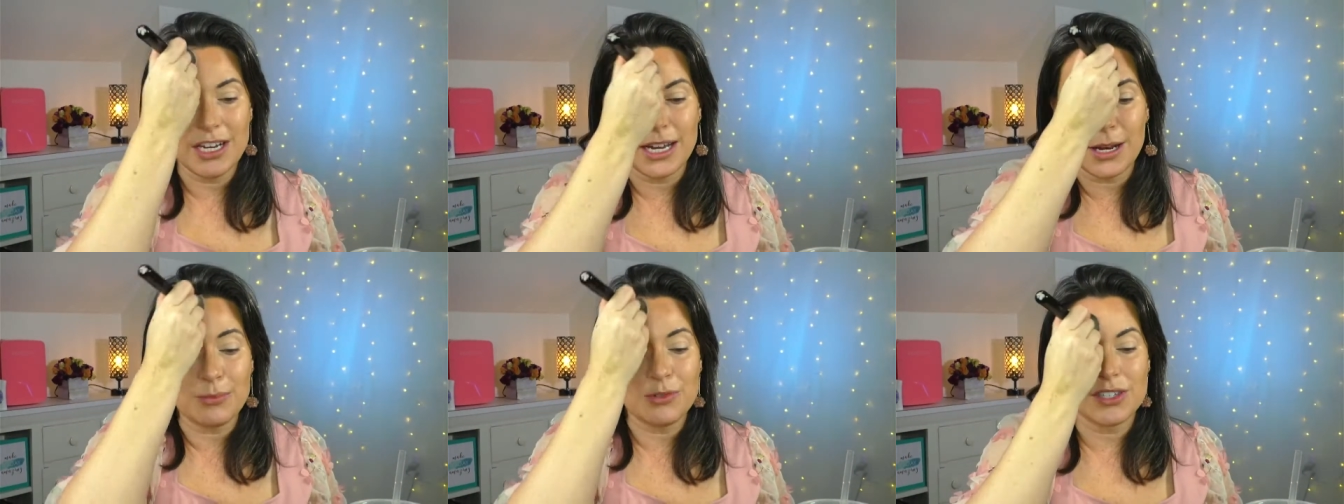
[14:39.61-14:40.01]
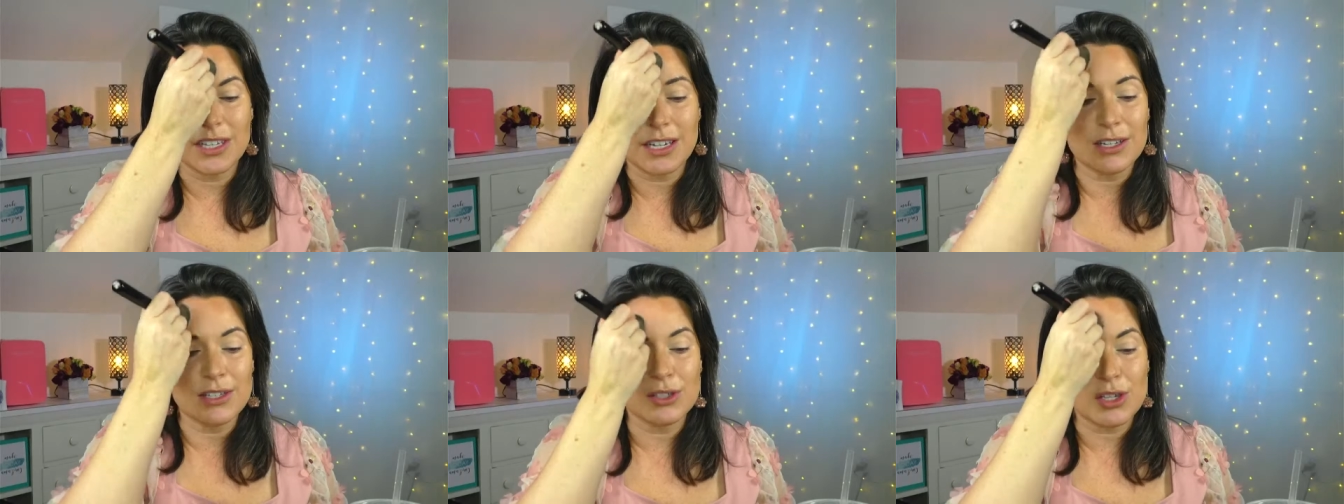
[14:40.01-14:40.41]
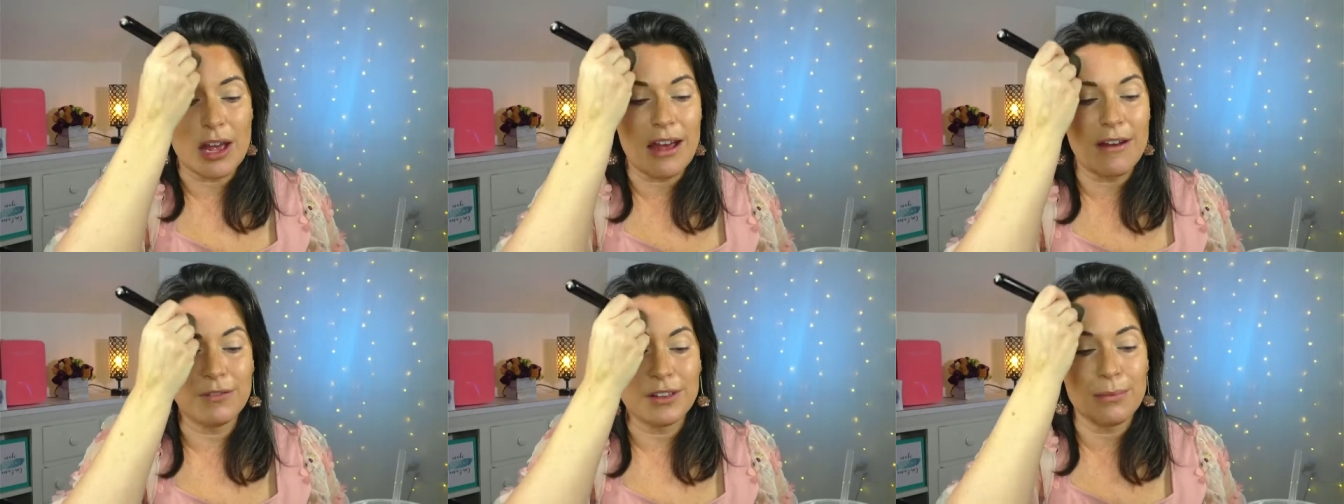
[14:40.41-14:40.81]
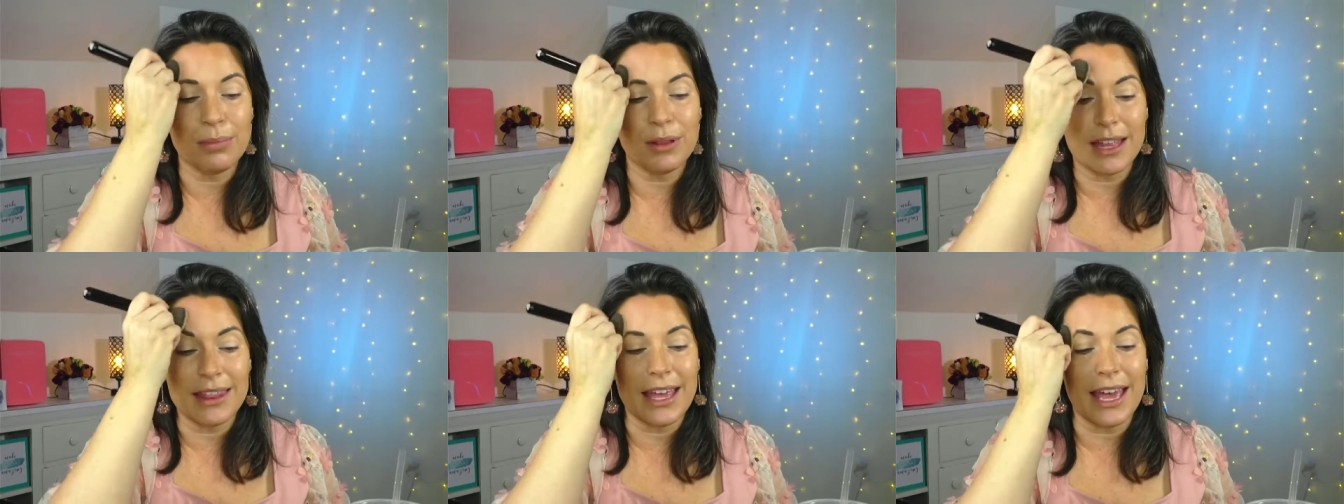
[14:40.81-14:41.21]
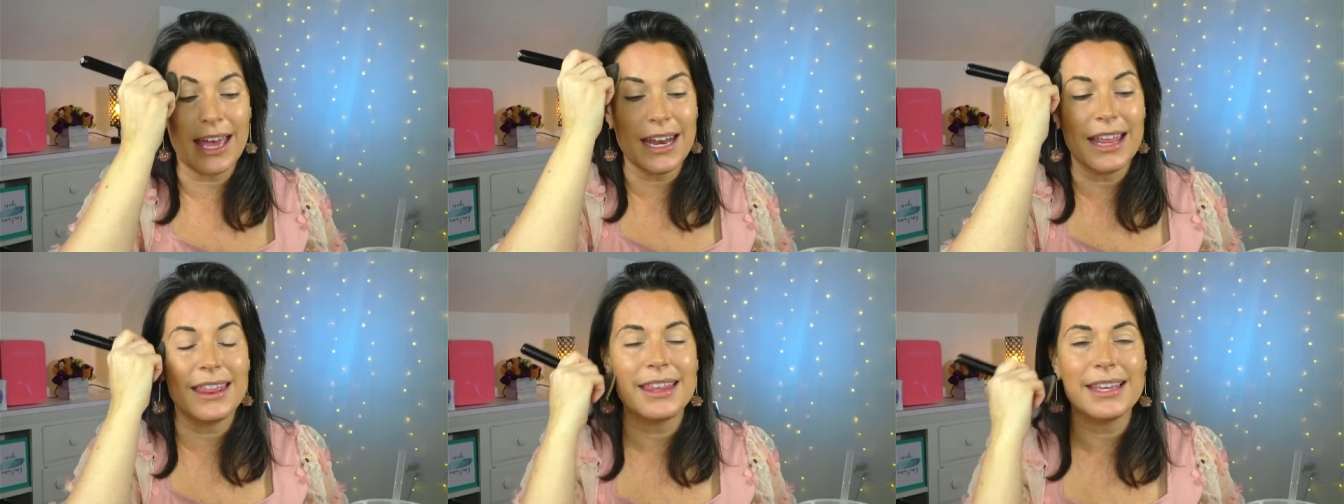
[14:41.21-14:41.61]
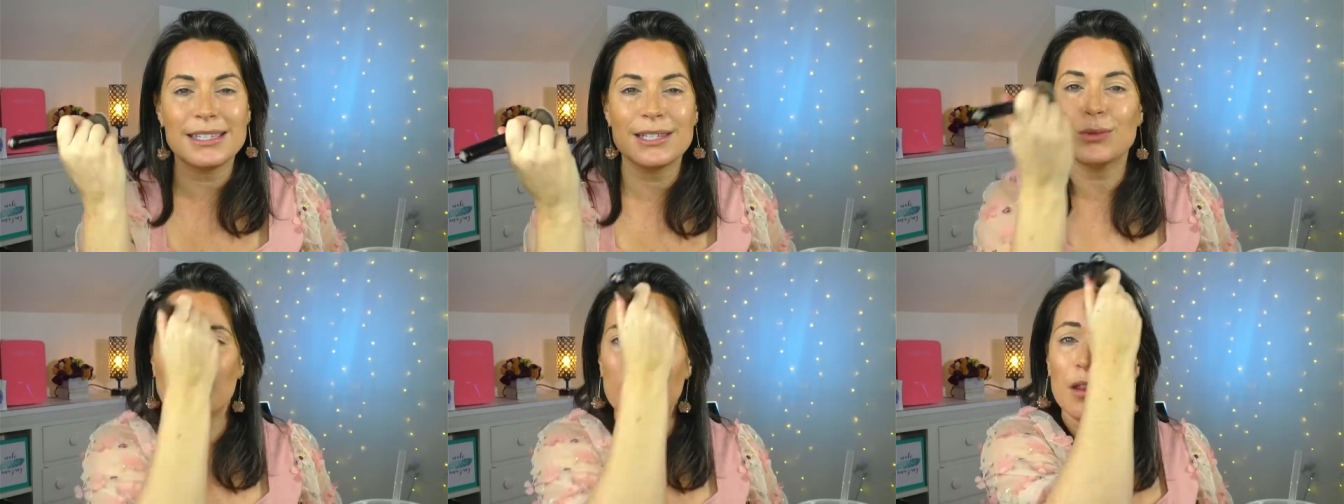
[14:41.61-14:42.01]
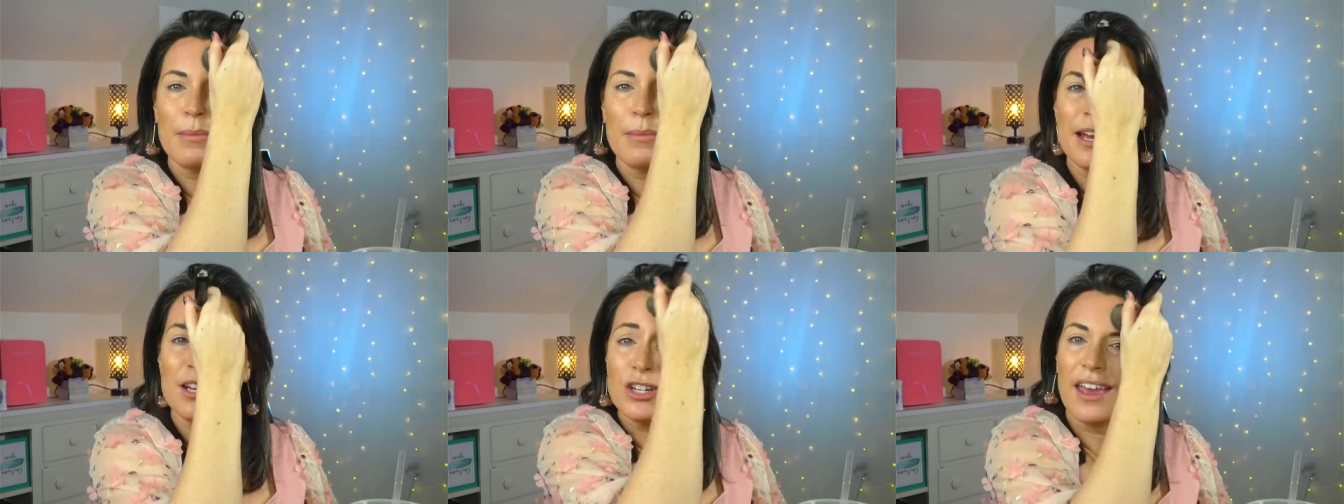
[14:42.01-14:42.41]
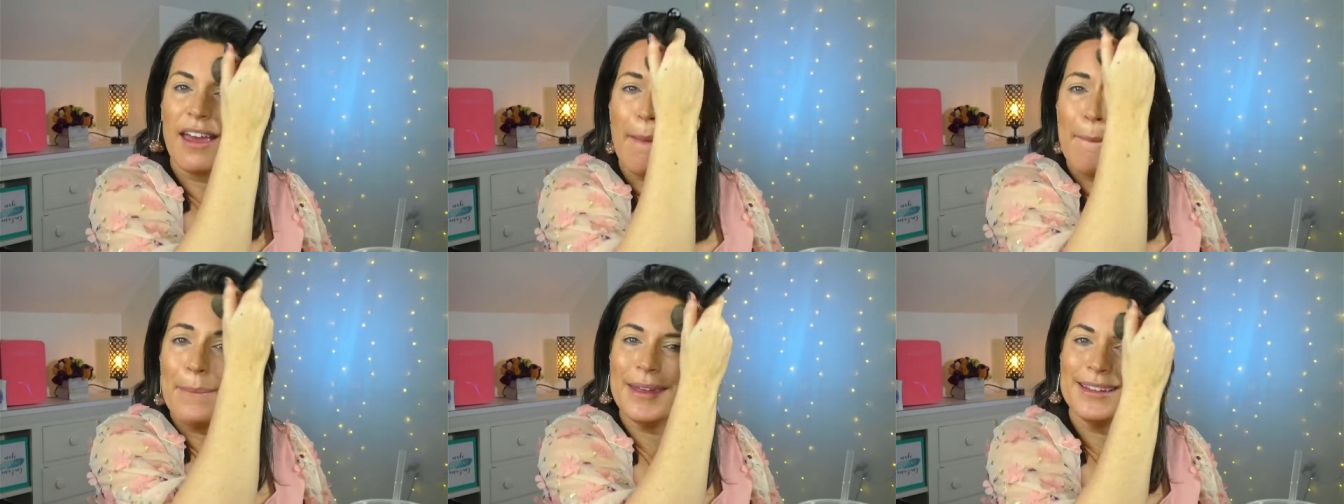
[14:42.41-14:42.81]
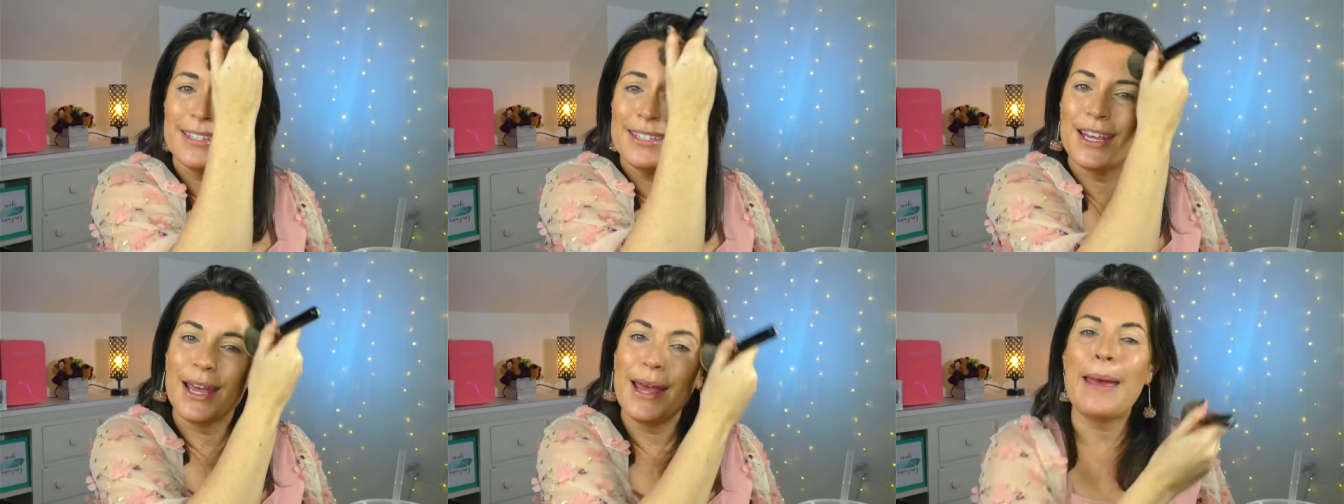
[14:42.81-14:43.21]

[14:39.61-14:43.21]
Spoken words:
and I'm just gonna softly blend that. And this is where the magic happens.